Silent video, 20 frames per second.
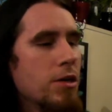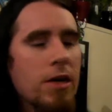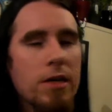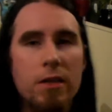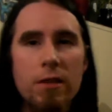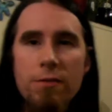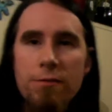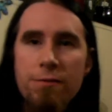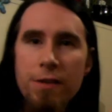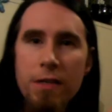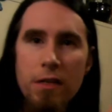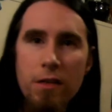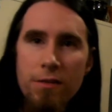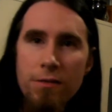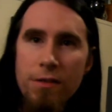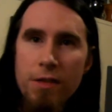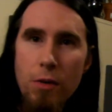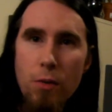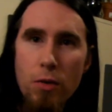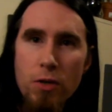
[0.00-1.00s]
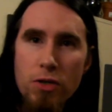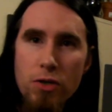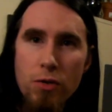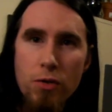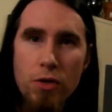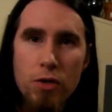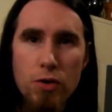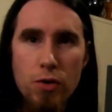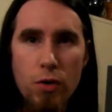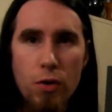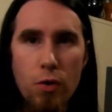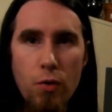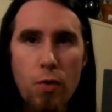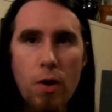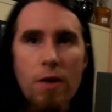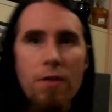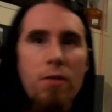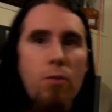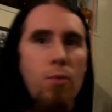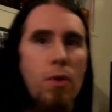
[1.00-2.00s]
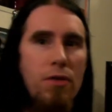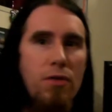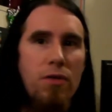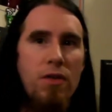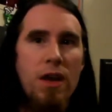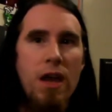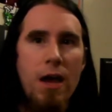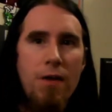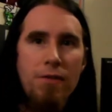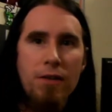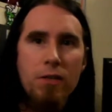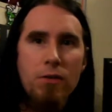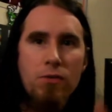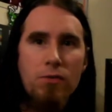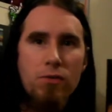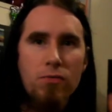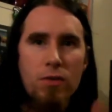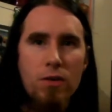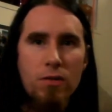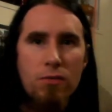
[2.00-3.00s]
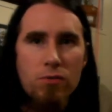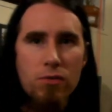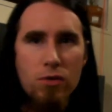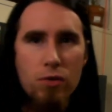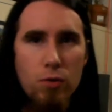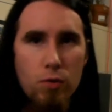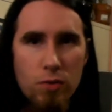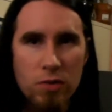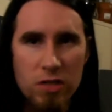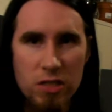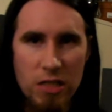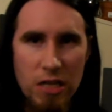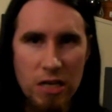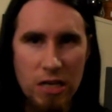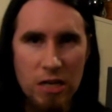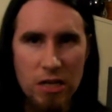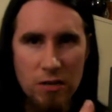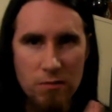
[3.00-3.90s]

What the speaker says: You get the feel of the original controller rather than having one of those dual stick